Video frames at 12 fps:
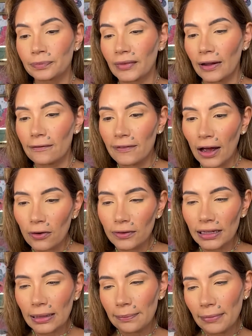
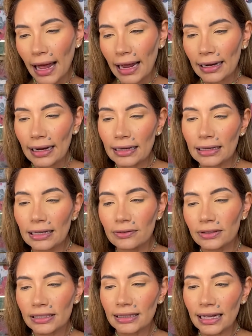velvety matte and
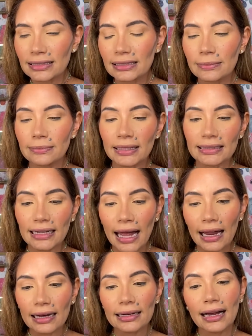iridescent
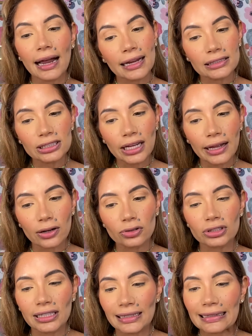metallic
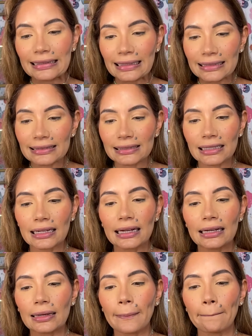eyeshadows, and
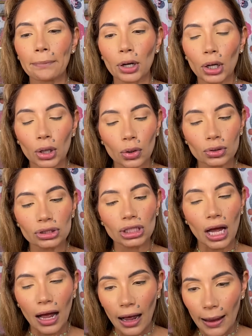glistening pearl
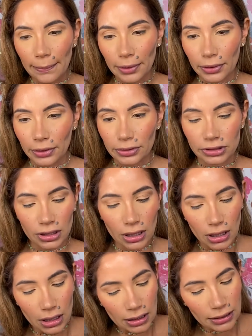toppers.
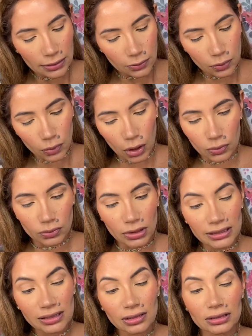
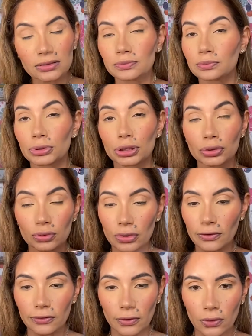This is
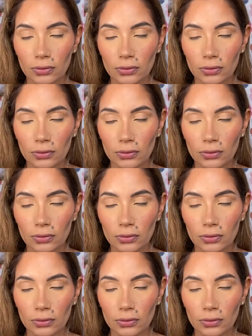beautiful.